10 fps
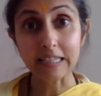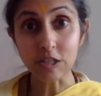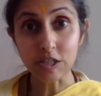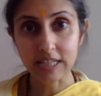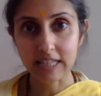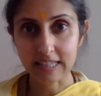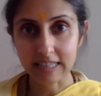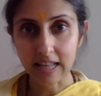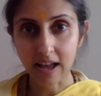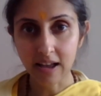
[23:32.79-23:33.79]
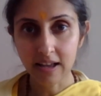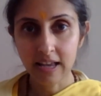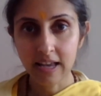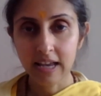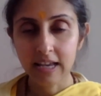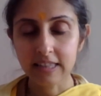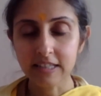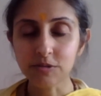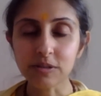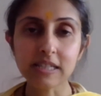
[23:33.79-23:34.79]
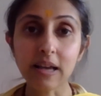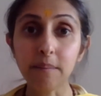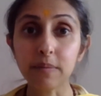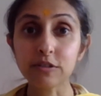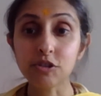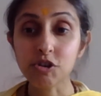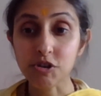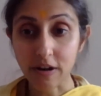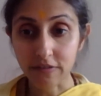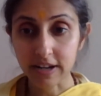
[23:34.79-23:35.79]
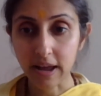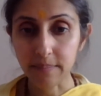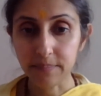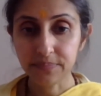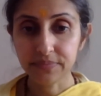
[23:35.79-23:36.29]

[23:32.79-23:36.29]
Kinchidadhita, this resembles Shravana.